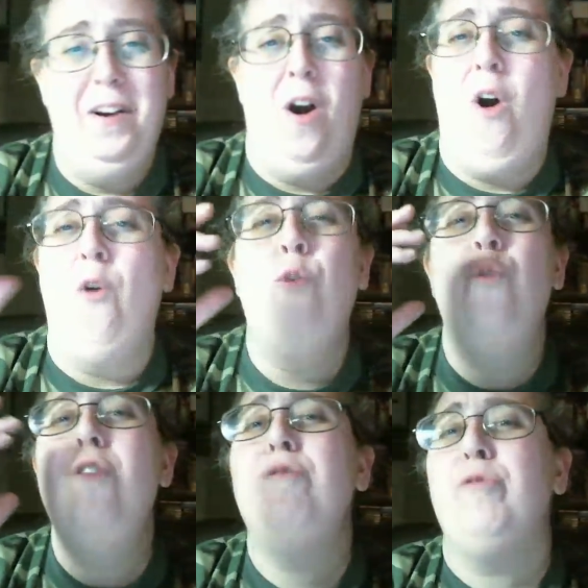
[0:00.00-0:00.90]

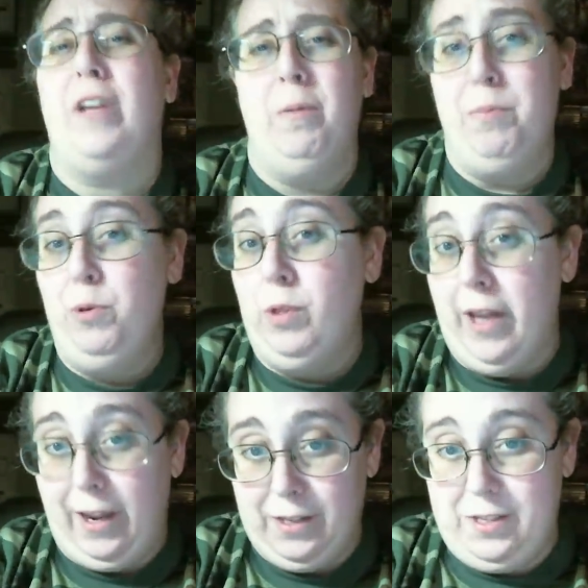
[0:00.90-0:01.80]
horrific
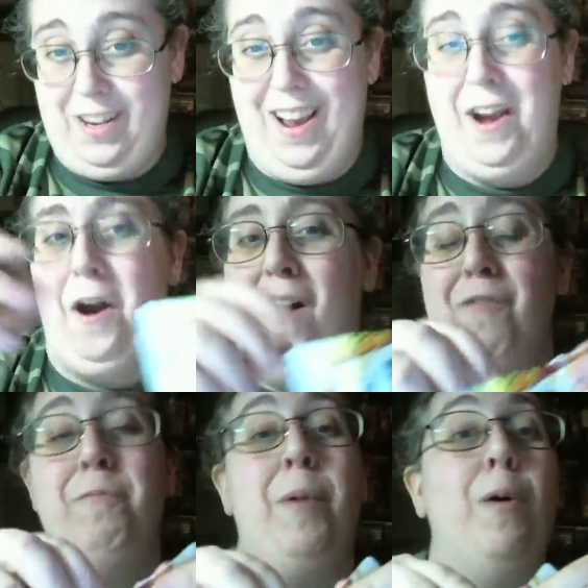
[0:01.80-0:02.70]
bootlegs
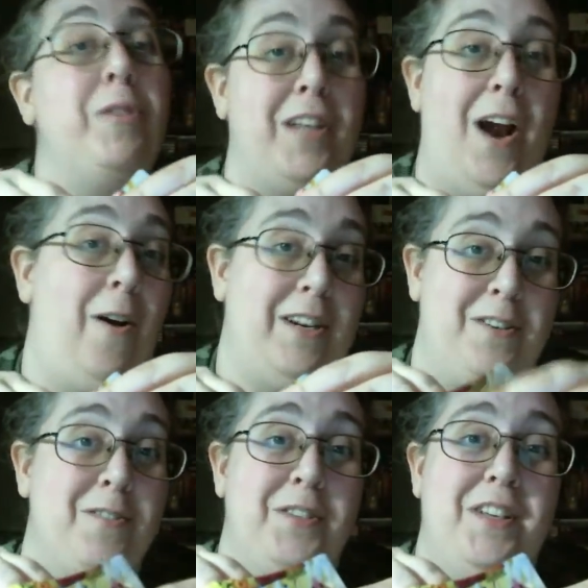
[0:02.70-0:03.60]
of both
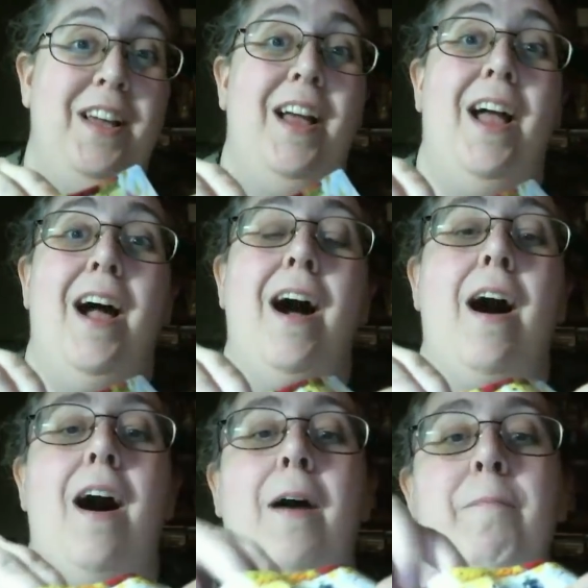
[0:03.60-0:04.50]
characters.
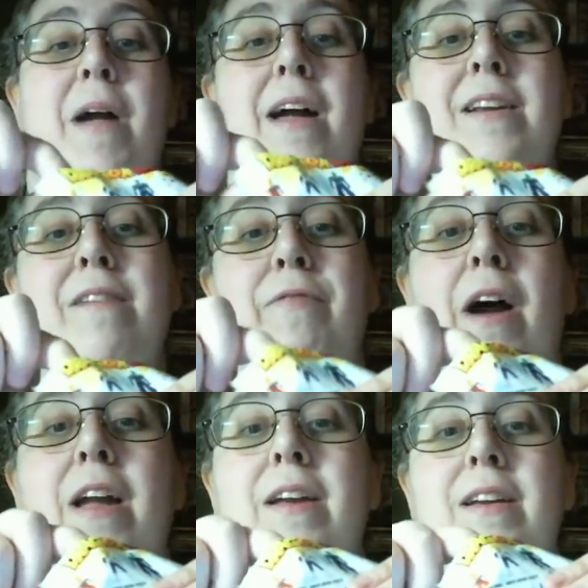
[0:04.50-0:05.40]
And if
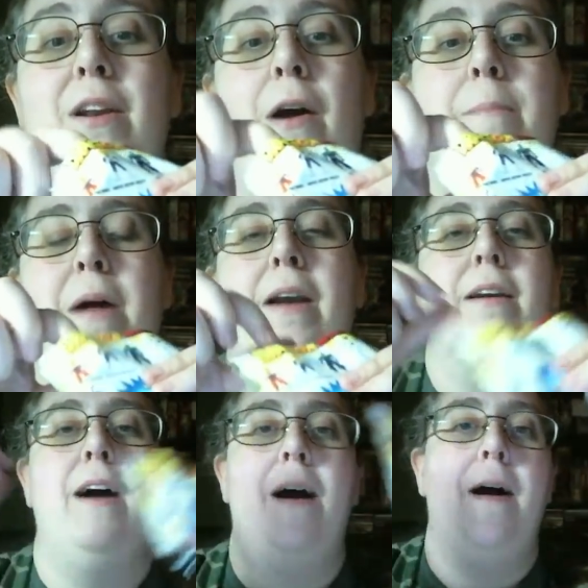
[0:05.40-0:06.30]
I'm not
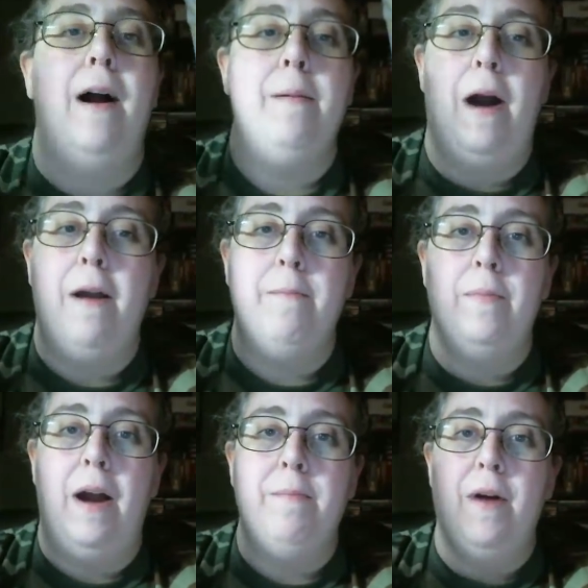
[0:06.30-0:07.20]

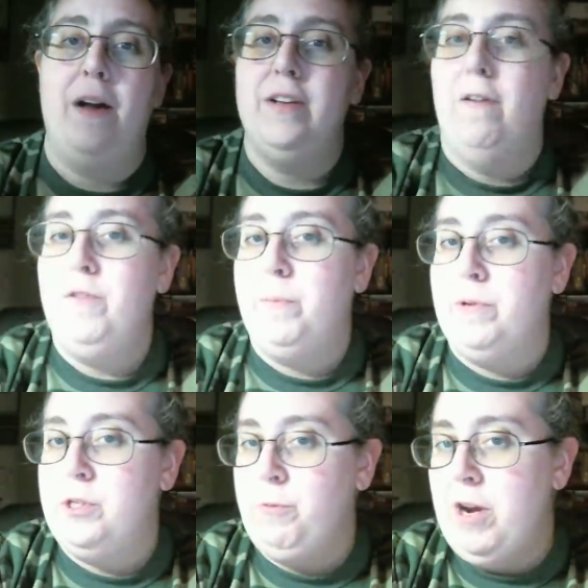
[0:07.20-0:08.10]
of the
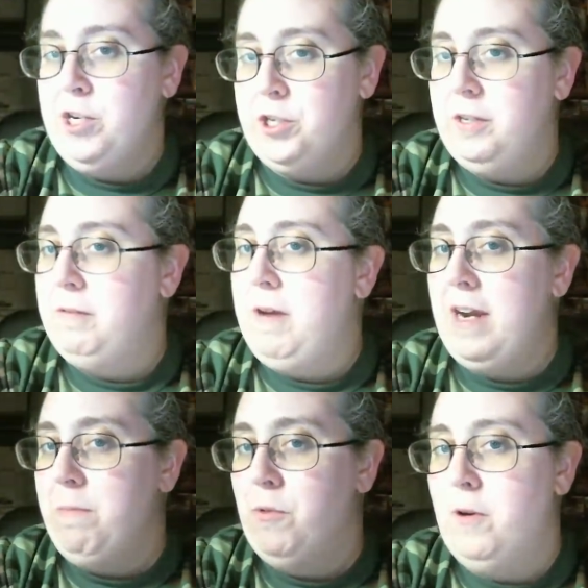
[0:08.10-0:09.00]
persuasion
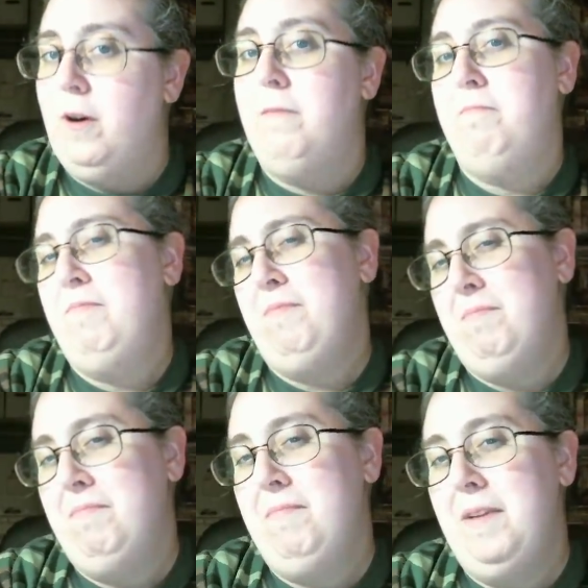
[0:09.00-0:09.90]
anymore.
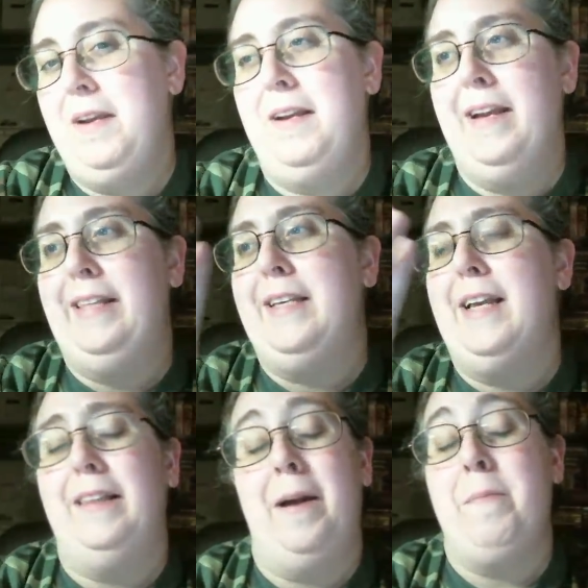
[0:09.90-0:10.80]
At
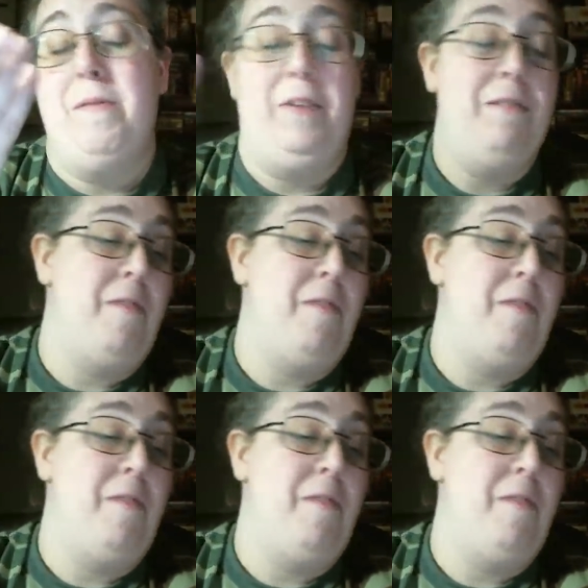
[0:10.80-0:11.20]
least, I mean, if I can